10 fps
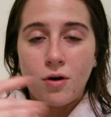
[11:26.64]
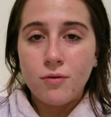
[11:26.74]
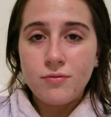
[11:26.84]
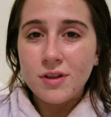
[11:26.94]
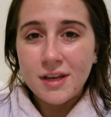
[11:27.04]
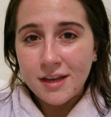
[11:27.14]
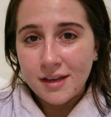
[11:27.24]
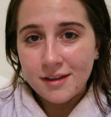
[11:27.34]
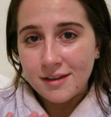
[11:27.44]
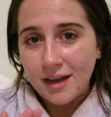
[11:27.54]
hopefully
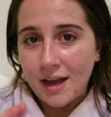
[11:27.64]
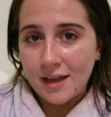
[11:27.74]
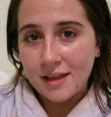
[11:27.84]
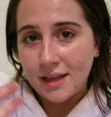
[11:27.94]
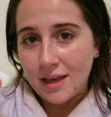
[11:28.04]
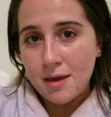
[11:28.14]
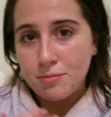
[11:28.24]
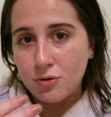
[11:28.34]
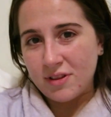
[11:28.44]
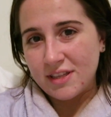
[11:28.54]
I can like
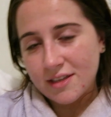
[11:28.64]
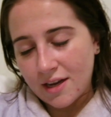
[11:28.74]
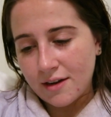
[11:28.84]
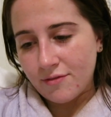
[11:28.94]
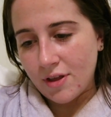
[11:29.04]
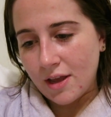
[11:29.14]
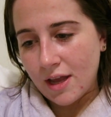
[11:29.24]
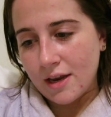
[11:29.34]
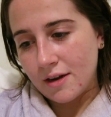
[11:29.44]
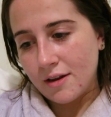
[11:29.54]
keep doing this kind of thing
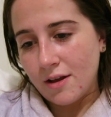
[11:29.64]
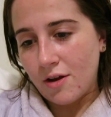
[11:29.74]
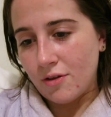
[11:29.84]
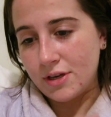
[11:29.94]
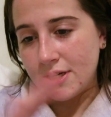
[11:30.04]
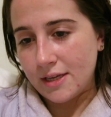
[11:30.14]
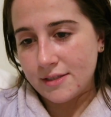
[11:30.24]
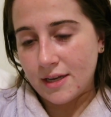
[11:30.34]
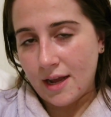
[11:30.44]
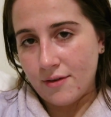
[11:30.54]
and on the
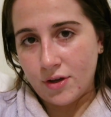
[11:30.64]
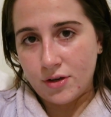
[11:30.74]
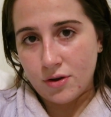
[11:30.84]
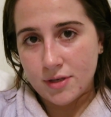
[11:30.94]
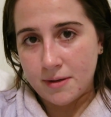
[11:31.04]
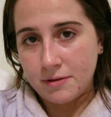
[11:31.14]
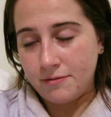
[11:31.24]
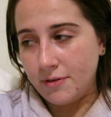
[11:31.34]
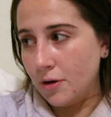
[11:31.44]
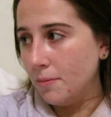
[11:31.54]
days that I have like no time to
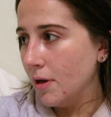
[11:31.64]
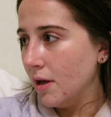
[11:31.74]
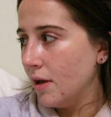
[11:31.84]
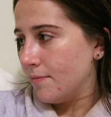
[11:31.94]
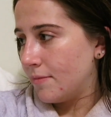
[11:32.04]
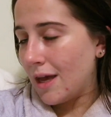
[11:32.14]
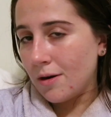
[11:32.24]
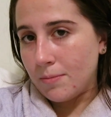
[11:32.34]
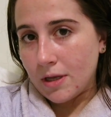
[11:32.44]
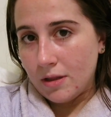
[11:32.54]
film.
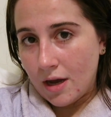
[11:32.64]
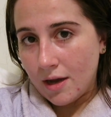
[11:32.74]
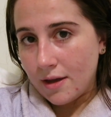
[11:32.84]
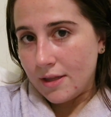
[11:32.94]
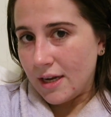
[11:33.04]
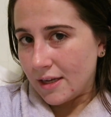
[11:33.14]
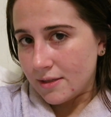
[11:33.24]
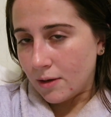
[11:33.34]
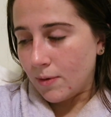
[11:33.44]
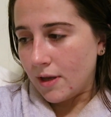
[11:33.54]
That'll be a lot in the next
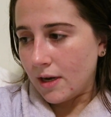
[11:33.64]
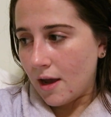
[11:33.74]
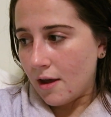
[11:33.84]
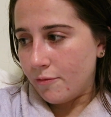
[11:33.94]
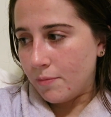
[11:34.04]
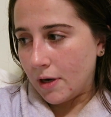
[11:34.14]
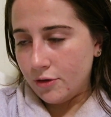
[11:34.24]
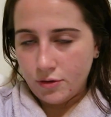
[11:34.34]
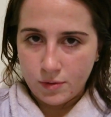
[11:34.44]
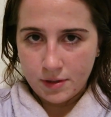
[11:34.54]
like week and a half, but I
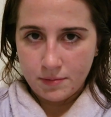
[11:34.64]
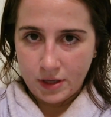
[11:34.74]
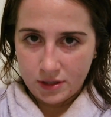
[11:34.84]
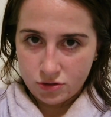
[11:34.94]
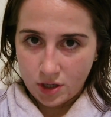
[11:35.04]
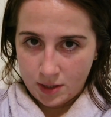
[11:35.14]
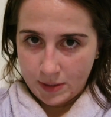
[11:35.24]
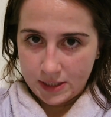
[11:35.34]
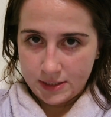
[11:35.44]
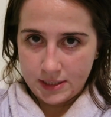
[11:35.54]
do want to like try to
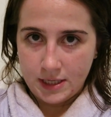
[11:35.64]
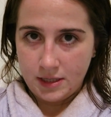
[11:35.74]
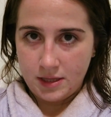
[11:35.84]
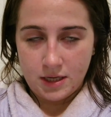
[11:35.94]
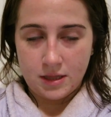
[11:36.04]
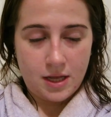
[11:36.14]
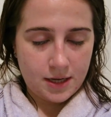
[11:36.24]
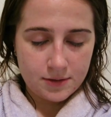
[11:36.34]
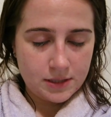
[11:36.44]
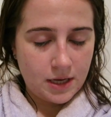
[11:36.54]
make this a daily thing like
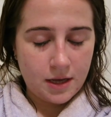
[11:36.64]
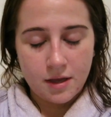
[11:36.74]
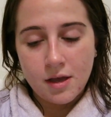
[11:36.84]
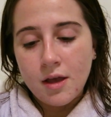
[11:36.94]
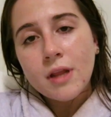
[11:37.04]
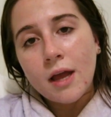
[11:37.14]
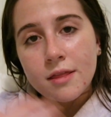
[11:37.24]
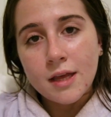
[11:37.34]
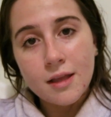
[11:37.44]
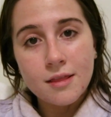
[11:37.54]
I was saying. I
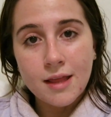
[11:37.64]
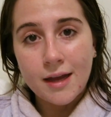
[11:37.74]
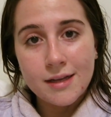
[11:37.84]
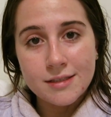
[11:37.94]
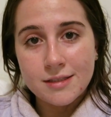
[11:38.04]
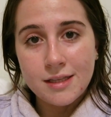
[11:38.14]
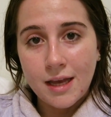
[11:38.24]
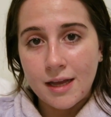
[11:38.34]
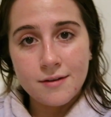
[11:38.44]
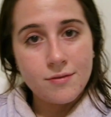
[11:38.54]
think that is
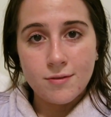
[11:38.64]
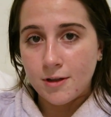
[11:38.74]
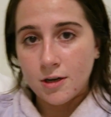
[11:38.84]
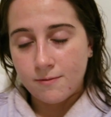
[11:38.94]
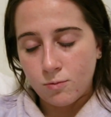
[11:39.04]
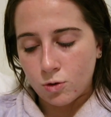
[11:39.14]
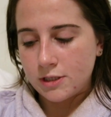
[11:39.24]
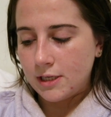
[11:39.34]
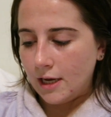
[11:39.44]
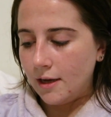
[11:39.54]
the end of the vlog for
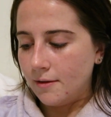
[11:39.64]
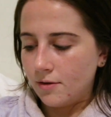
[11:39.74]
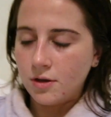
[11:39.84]
today.